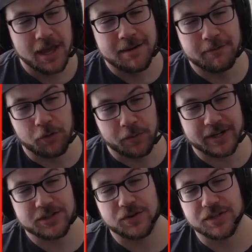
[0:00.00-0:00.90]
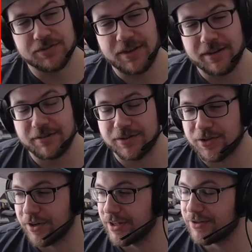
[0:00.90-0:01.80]
Before we get
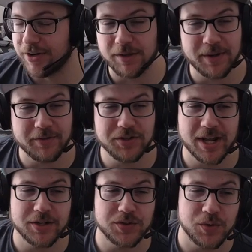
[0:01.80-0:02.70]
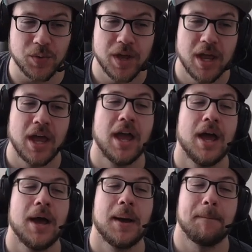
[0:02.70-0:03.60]
started in this video, let me give a shout out to
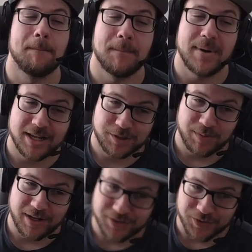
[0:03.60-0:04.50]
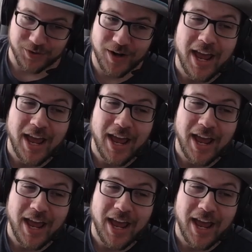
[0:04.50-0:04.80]
my sponsor,